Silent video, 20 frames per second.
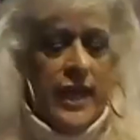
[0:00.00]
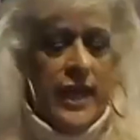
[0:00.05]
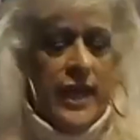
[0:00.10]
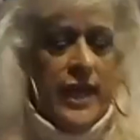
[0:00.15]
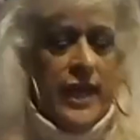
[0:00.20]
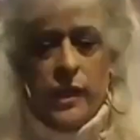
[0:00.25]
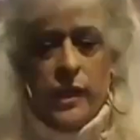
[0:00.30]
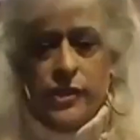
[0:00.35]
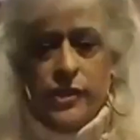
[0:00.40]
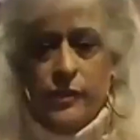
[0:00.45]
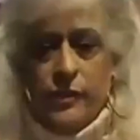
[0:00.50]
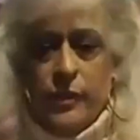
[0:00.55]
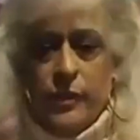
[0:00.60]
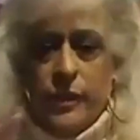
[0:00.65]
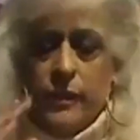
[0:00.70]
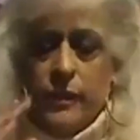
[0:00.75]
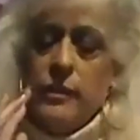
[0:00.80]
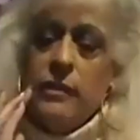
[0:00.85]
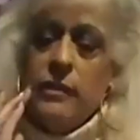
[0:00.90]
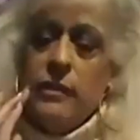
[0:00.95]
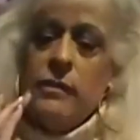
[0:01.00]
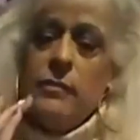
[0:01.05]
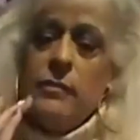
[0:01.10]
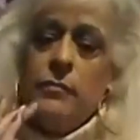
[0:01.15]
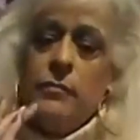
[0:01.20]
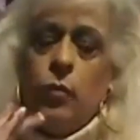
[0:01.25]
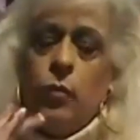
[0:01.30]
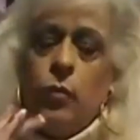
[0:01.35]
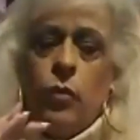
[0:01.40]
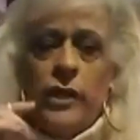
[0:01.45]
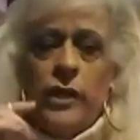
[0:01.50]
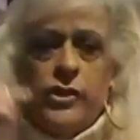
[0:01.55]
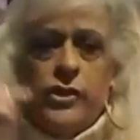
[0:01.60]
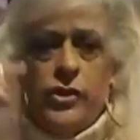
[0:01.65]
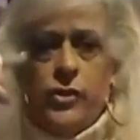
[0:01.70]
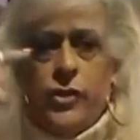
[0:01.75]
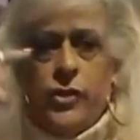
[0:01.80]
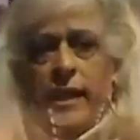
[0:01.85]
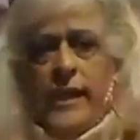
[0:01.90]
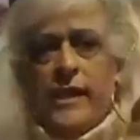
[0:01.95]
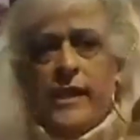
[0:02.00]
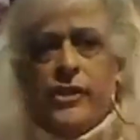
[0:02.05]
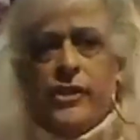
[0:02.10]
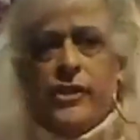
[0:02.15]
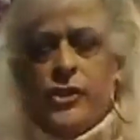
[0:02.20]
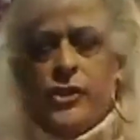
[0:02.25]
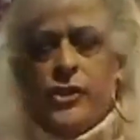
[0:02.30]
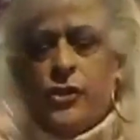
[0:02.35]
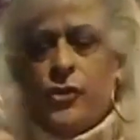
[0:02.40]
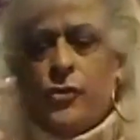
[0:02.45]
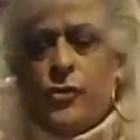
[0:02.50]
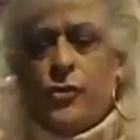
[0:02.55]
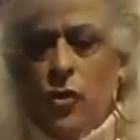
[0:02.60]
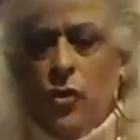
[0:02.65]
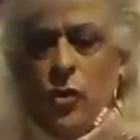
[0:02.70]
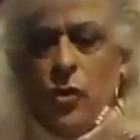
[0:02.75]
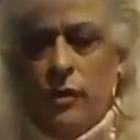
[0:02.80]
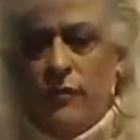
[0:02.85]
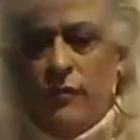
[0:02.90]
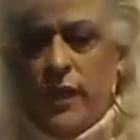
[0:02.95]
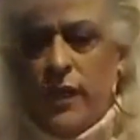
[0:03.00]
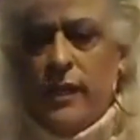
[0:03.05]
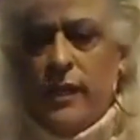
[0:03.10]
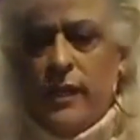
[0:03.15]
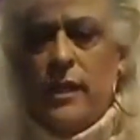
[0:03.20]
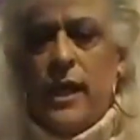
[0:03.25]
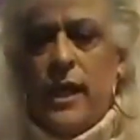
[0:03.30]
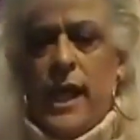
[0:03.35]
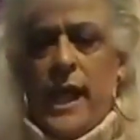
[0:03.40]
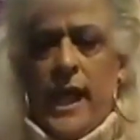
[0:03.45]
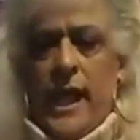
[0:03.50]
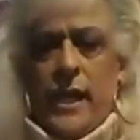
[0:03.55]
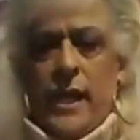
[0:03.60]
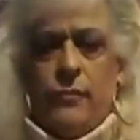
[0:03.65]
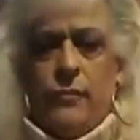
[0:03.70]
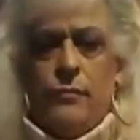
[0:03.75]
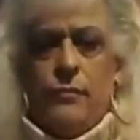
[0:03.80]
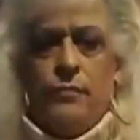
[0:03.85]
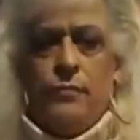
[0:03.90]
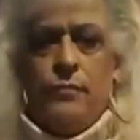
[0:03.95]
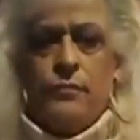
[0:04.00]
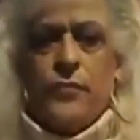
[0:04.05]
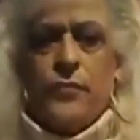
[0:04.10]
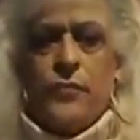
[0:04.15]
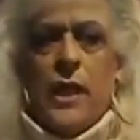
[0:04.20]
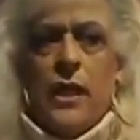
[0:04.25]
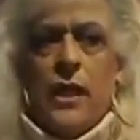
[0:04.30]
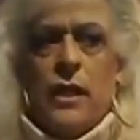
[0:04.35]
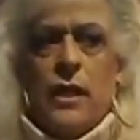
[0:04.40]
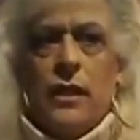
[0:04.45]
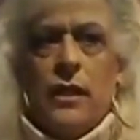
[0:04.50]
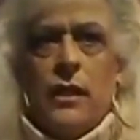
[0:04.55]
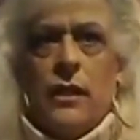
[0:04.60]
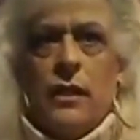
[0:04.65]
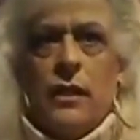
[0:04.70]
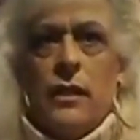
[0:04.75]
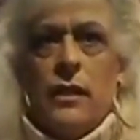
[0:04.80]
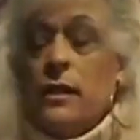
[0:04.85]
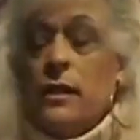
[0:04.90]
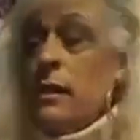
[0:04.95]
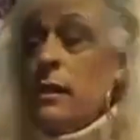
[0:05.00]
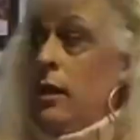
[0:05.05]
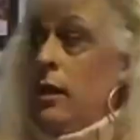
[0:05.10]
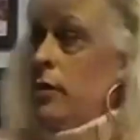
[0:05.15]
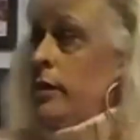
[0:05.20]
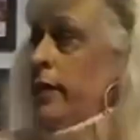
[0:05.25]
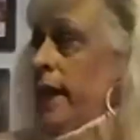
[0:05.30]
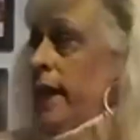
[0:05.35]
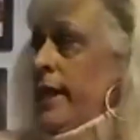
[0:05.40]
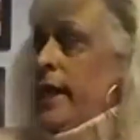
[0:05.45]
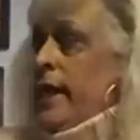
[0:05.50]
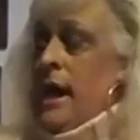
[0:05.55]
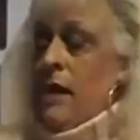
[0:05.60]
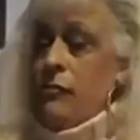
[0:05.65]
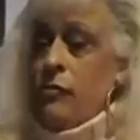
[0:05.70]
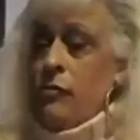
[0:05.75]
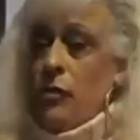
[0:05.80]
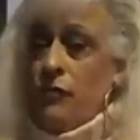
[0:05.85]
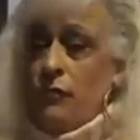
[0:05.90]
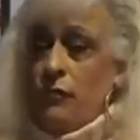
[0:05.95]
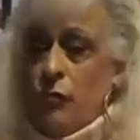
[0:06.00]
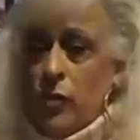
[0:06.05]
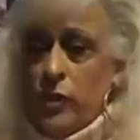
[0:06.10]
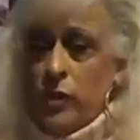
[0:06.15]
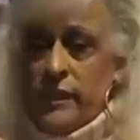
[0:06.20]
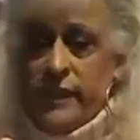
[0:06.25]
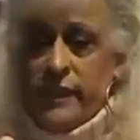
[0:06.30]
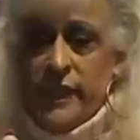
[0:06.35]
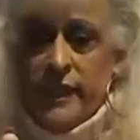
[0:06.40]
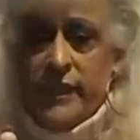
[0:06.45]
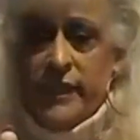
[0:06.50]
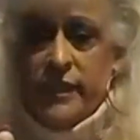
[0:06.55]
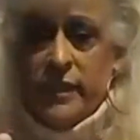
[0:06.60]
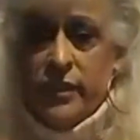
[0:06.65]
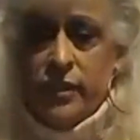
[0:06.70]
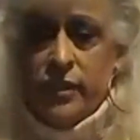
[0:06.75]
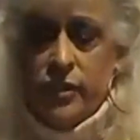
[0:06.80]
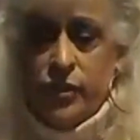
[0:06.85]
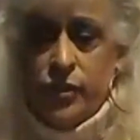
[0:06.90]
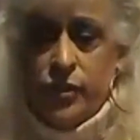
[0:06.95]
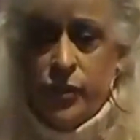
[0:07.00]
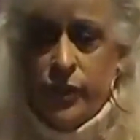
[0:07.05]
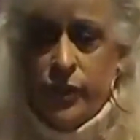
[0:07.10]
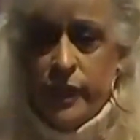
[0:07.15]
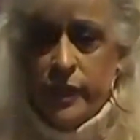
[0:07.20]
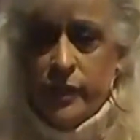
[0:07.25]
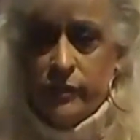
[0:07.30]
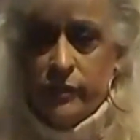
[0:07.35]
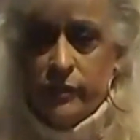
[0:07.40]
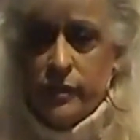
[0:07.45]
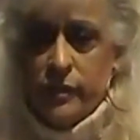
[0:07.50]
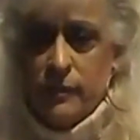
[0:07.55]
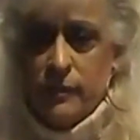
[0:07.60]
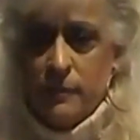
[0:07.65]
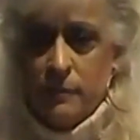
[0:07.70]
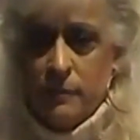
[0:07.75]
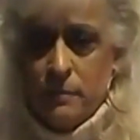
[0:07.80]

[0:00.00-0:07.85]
you got to want to do it. But once you get into the role of it, and okay, I wrote four seasons in two years.